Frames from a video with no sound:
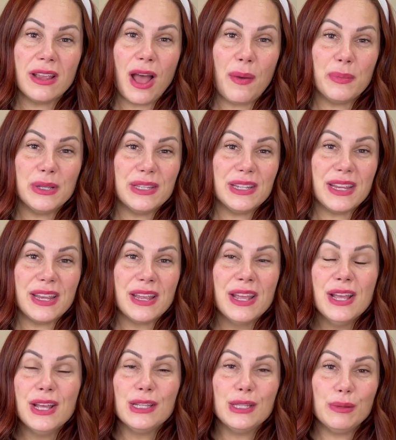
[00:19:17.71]
commenting,
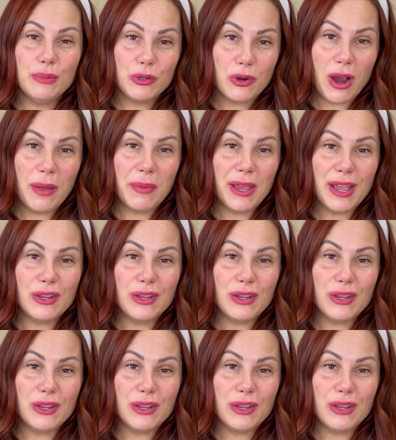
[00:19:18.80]
subscribing.